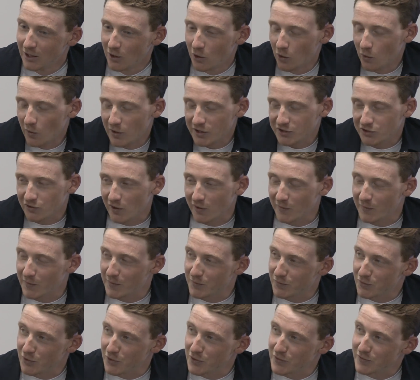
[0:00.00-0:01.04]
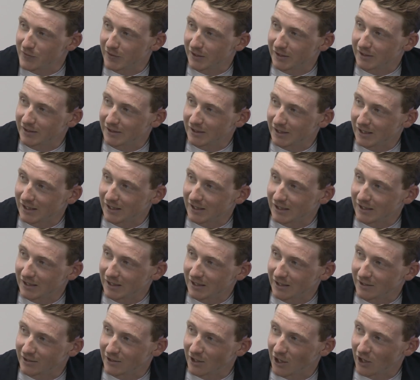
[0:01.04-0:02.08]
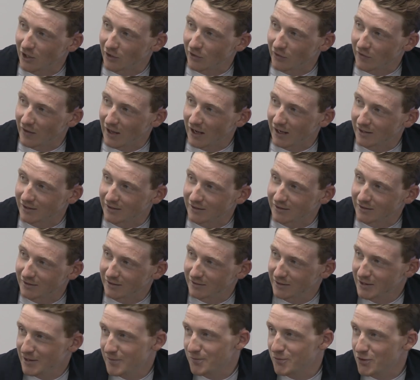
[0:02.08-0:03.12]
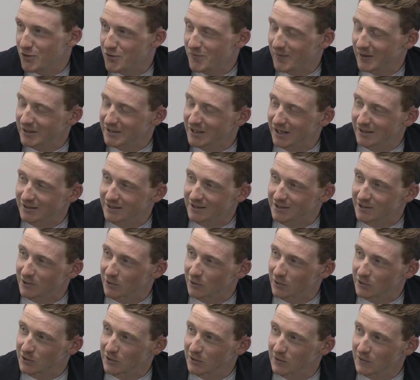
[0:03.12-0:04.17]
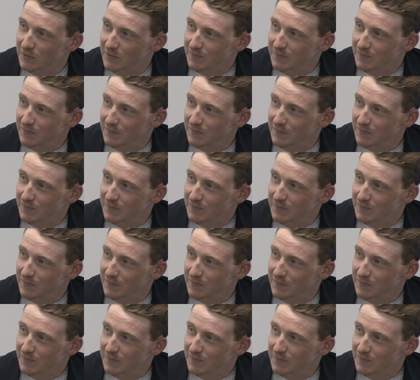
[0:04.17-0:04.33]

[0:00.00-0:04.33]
always trying to improve and, uh, and learn on that and improve my tactics also.